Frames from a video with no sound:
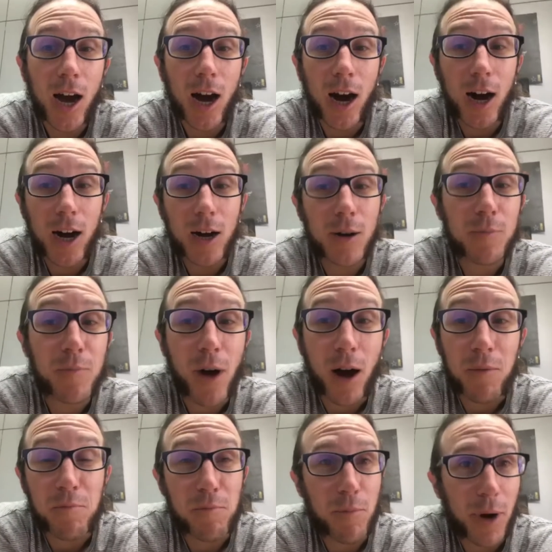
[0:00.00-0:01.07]
Uh,
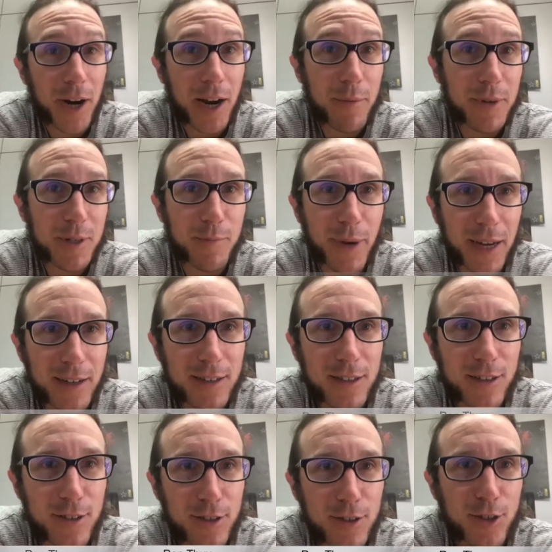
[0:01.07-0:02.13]
my name is Ben
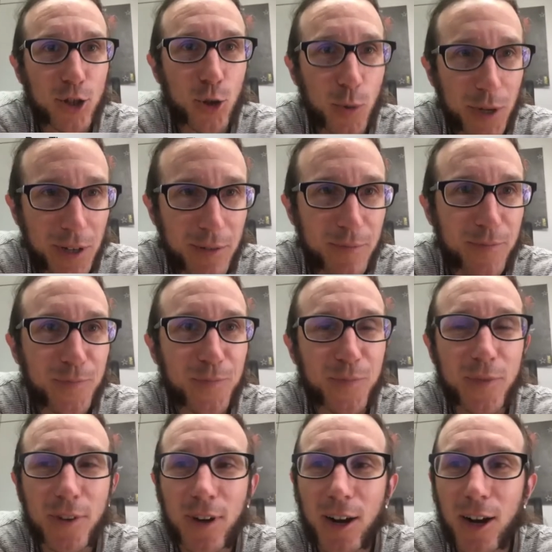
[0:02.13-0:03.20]
Thuy.
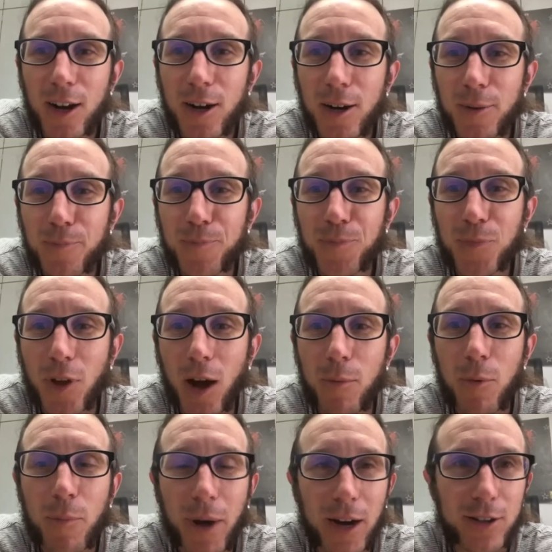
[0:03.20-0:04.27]
Um,
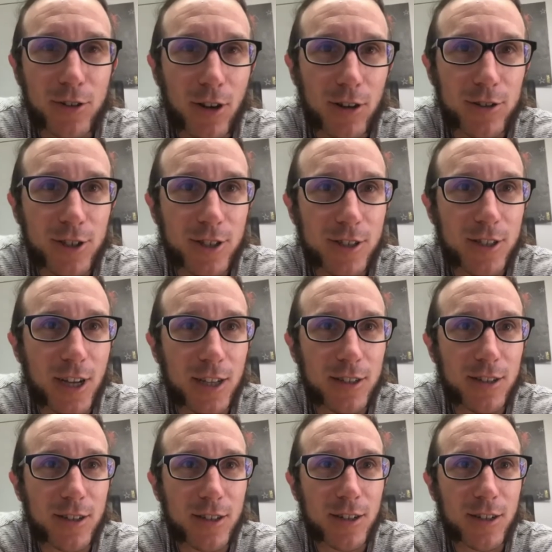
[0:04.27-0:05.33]
I'm a paleontologist
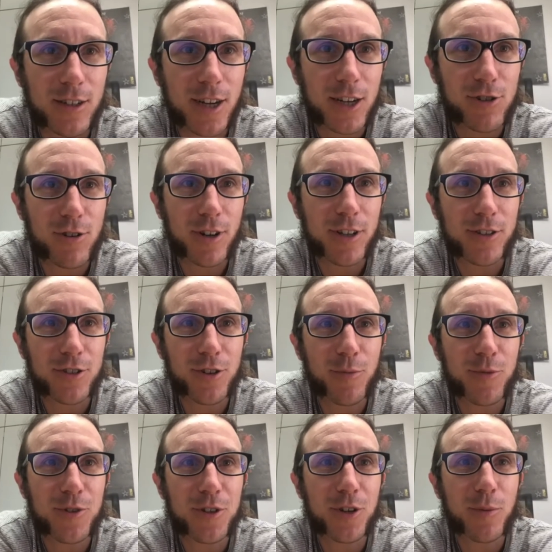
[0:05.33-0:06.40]
at the Natural History
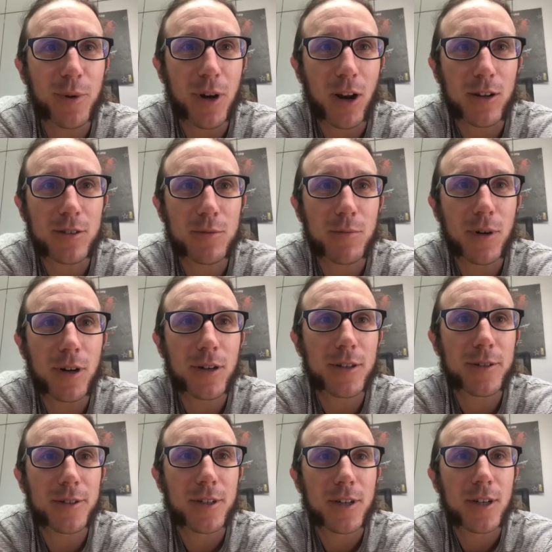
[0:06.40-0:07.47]
Museum in Luxembourg,
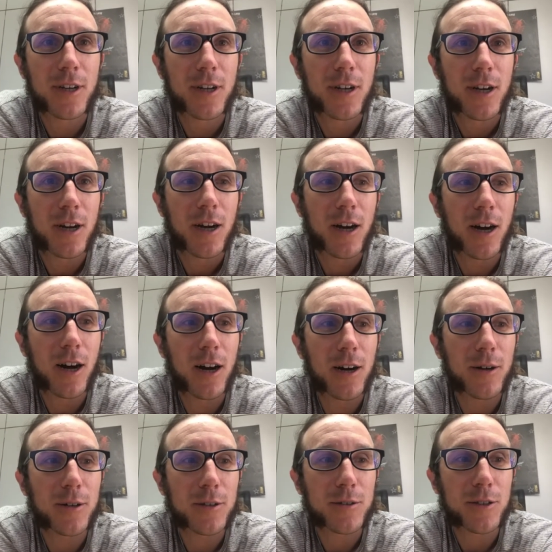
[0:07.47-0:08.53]

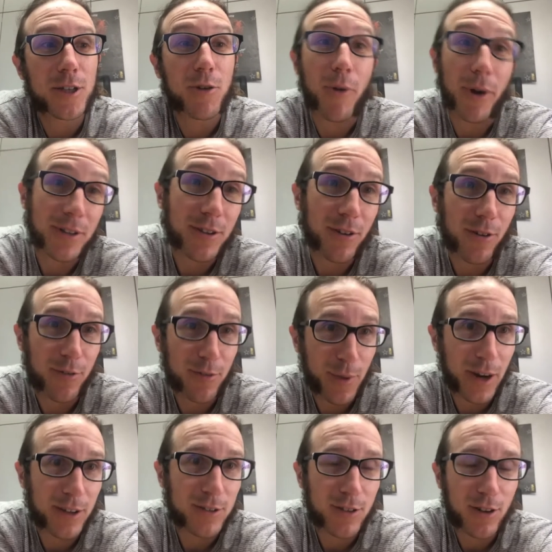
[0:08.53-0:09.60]
uh, curator of
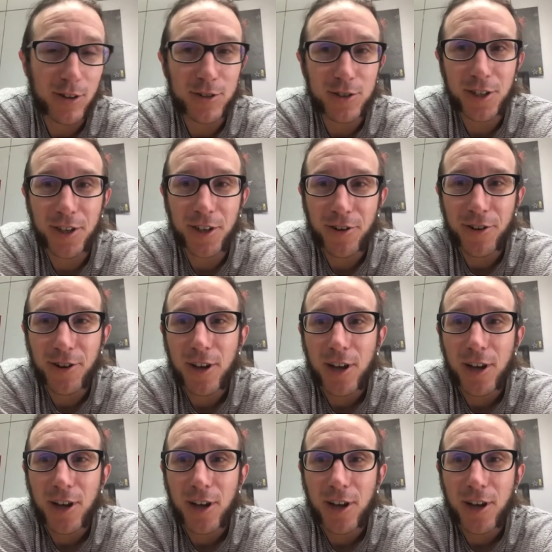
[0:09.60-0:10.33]
paleontology here.